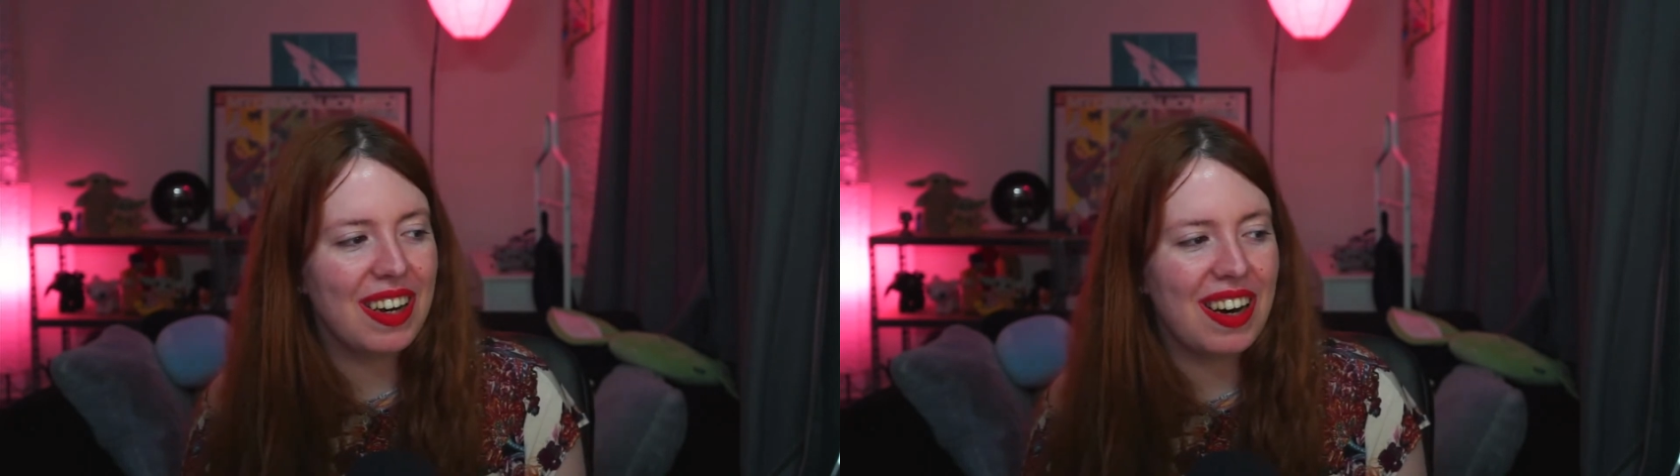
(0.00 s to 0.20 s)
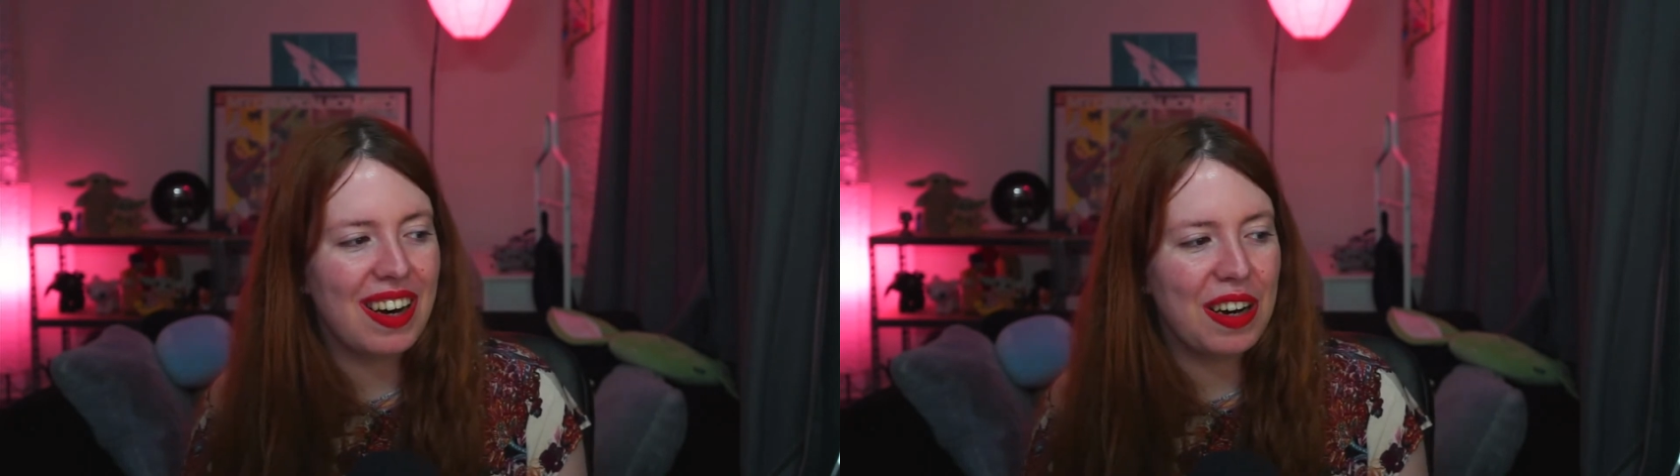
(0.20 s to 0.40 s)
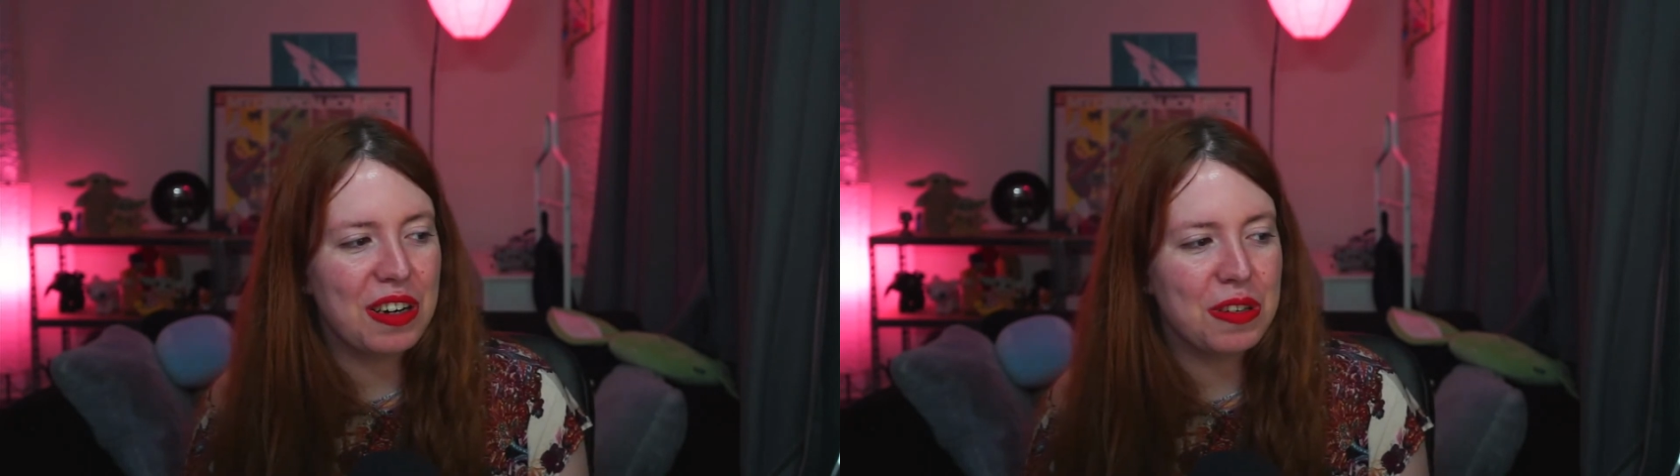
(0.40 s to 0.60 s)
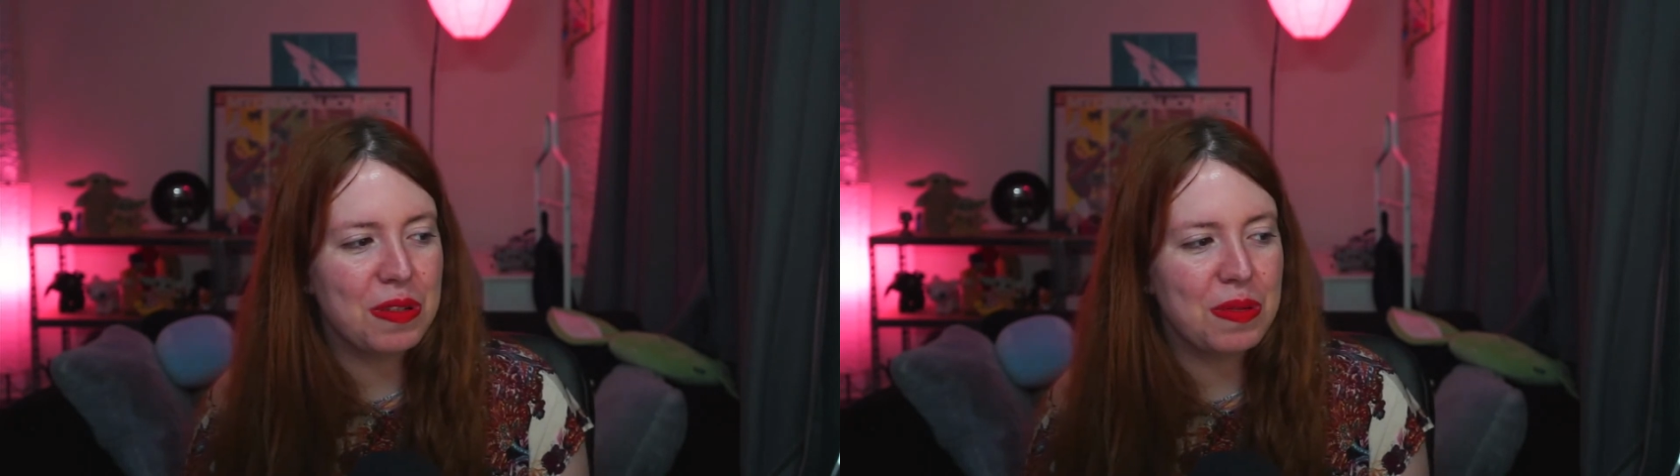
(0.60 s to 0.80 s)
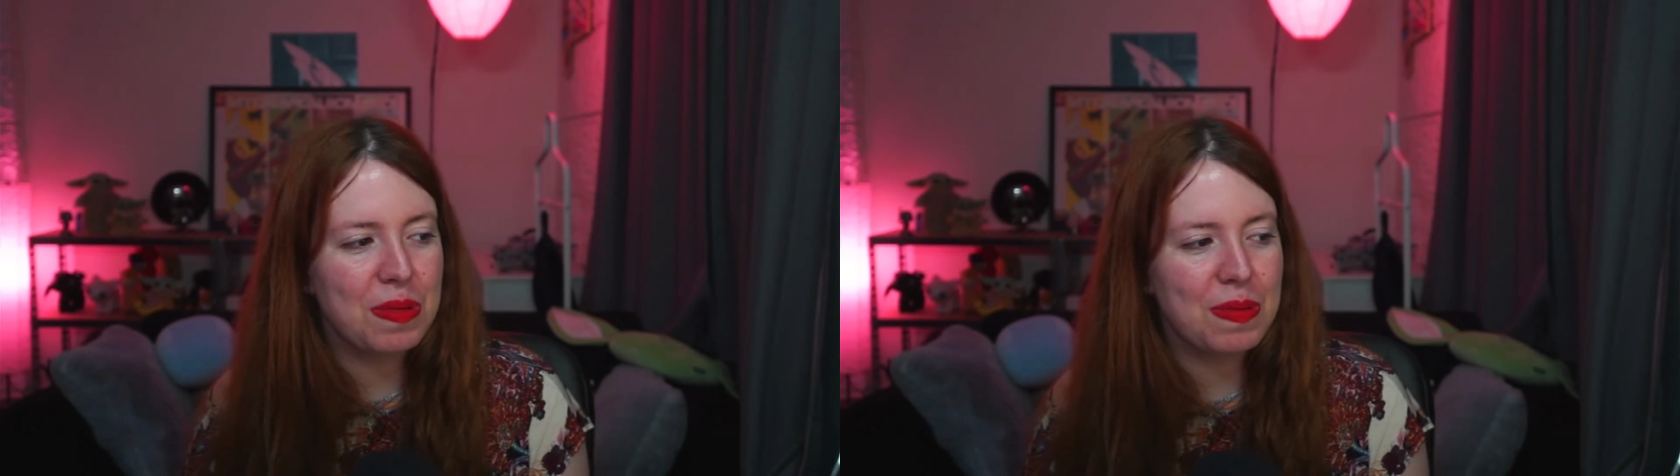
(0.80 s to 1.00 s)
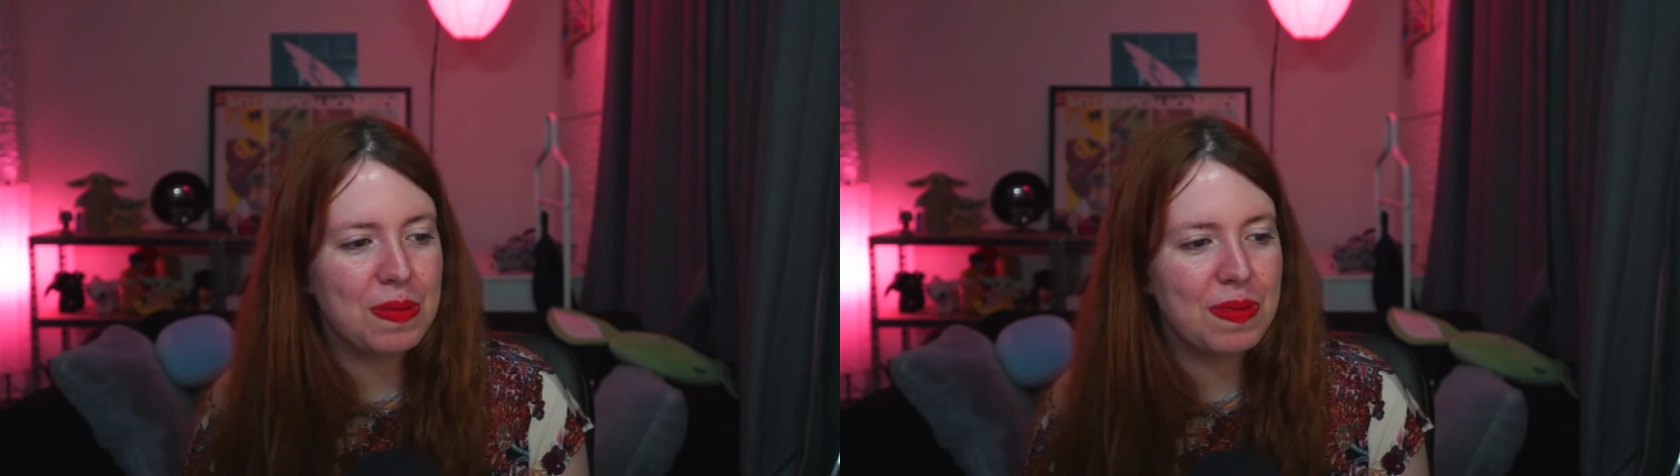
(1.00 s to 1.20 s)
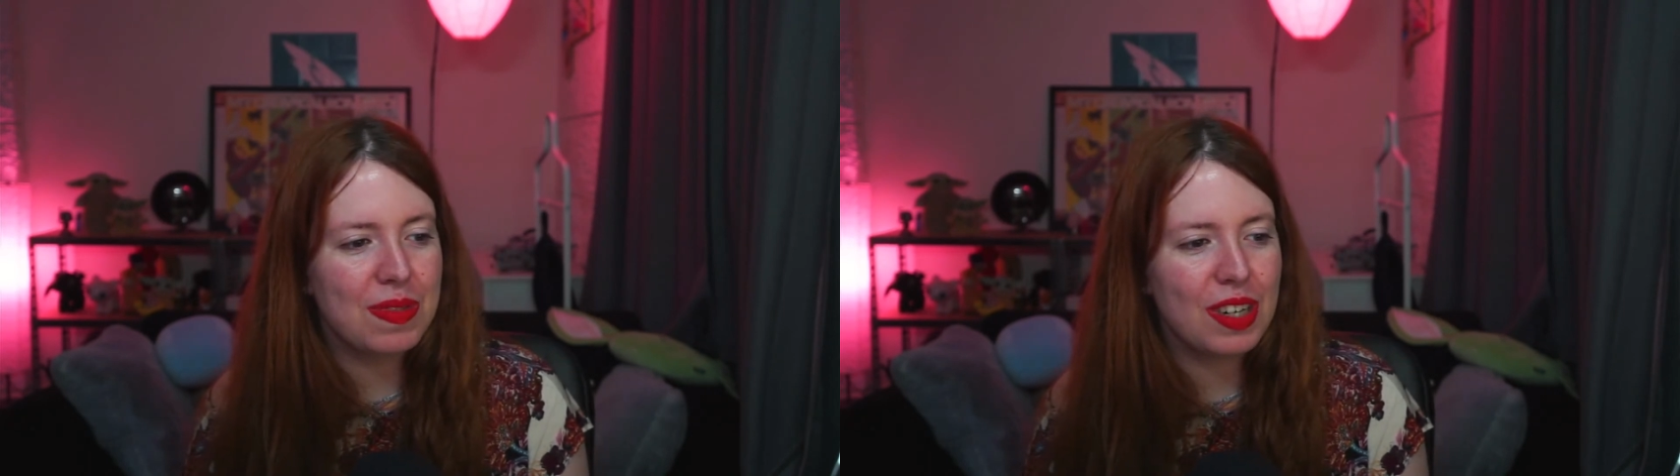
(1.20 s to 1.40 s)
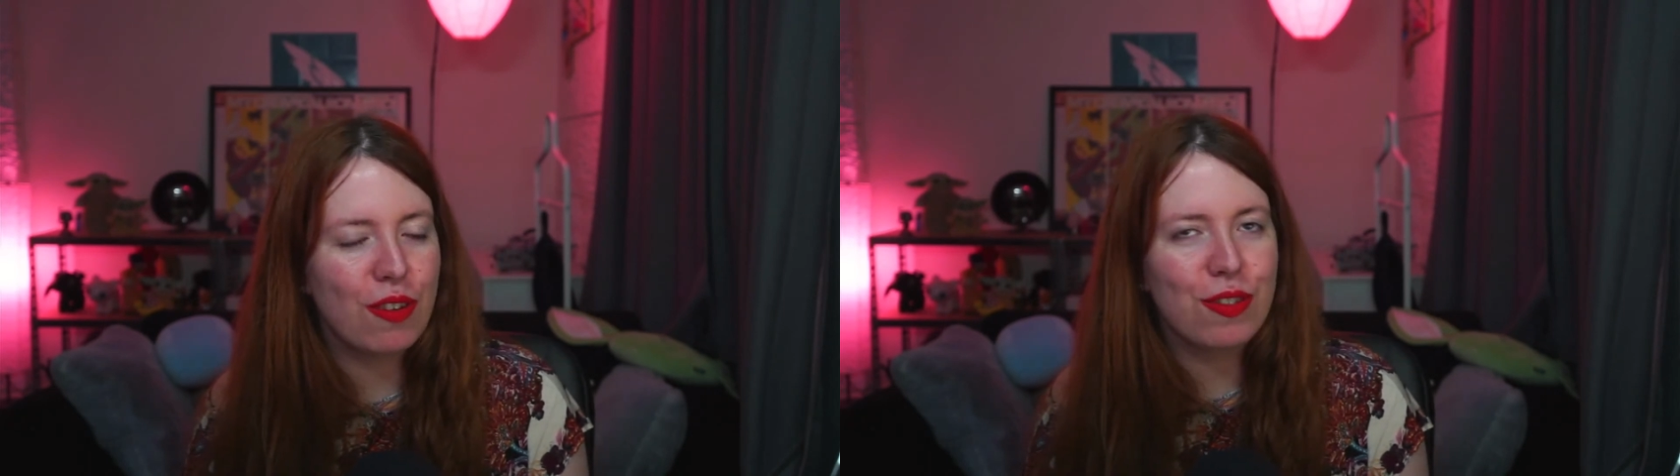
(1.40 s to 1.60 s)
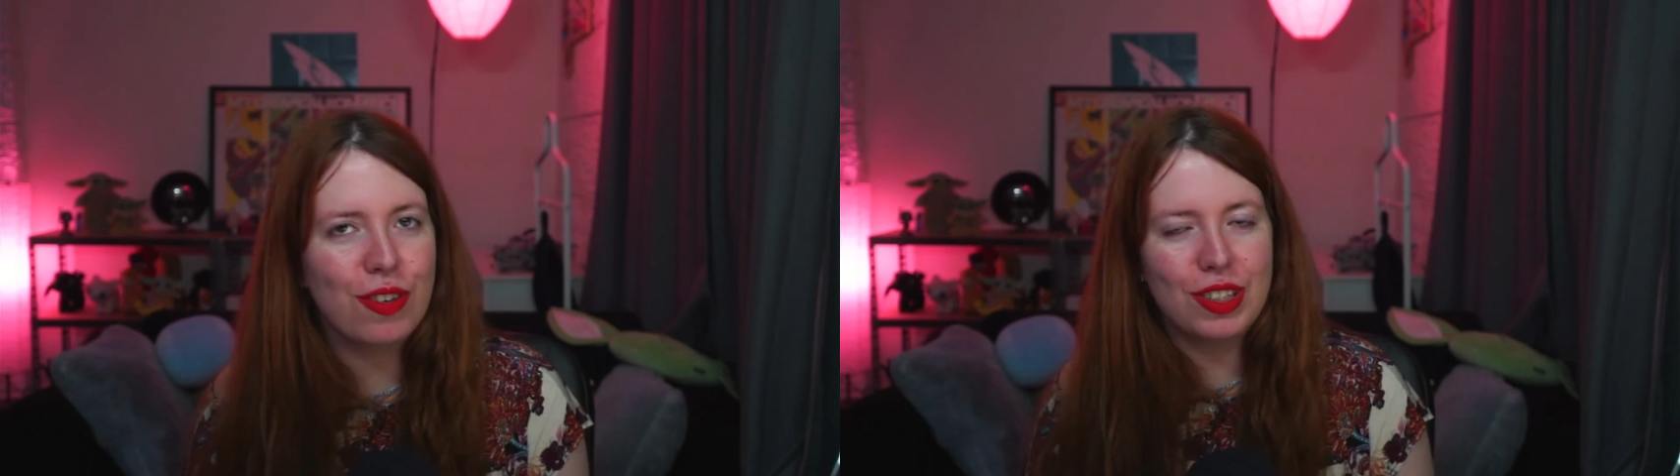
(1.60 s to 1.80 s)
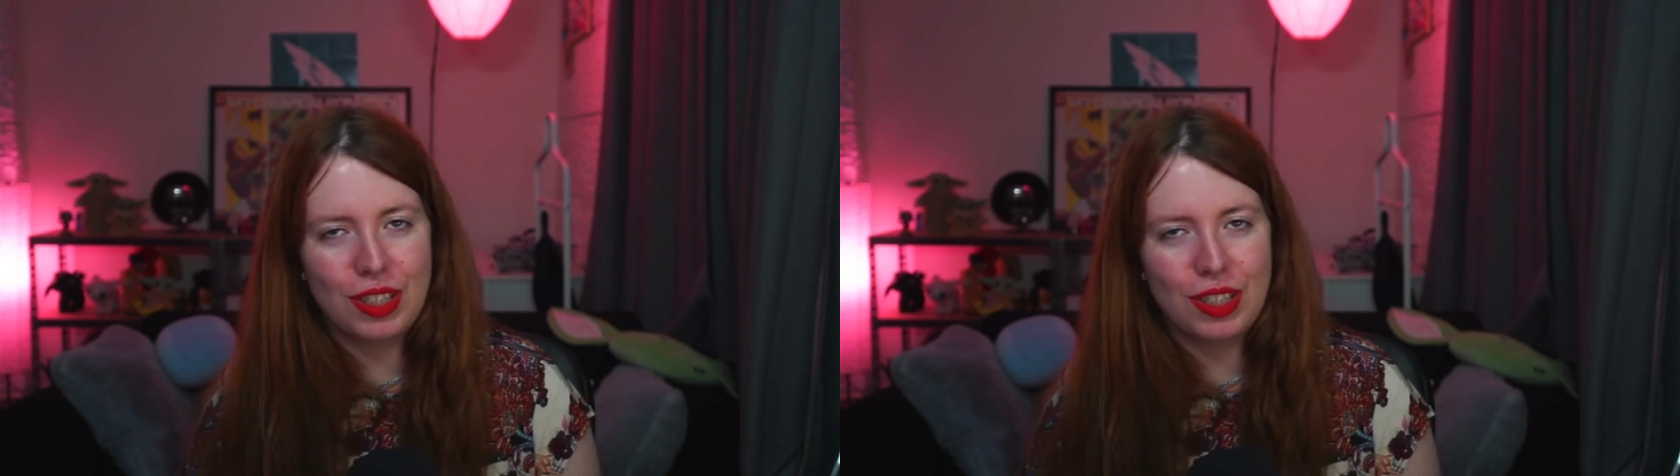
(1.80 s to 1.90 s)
of course,